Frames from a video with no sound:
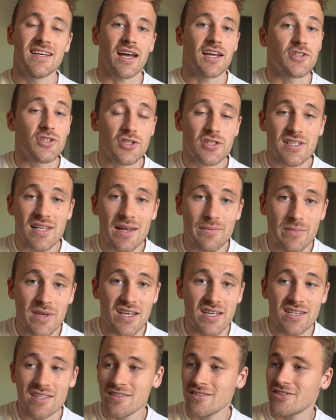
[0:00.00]
And just like
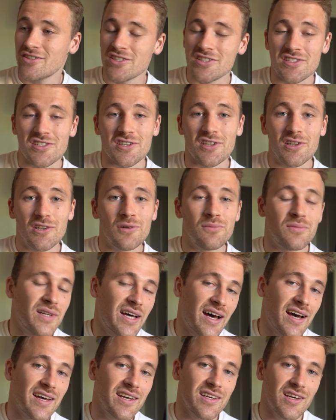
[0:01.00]
me, she's an
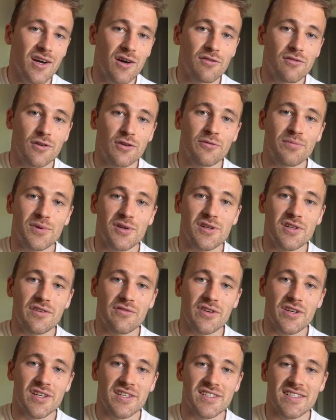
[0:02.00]
alumni of Loughborough
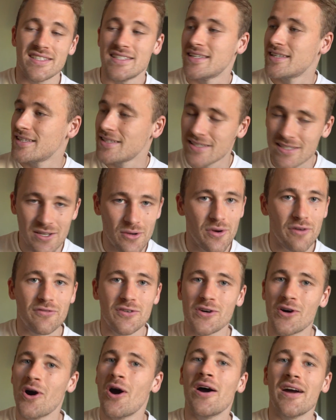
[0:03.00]
University, so
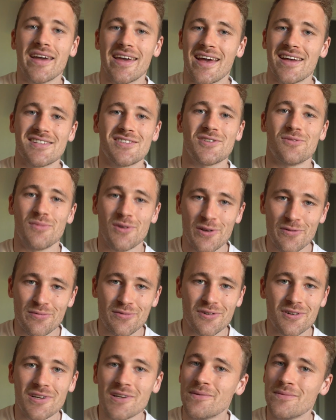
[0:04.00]
I've got to get some
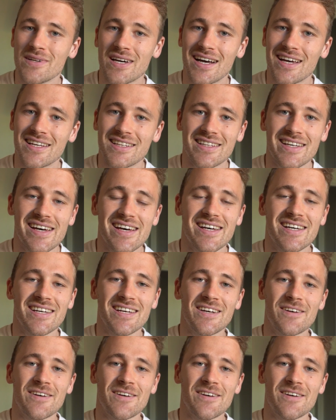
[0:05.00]
Loughborough alumni in there.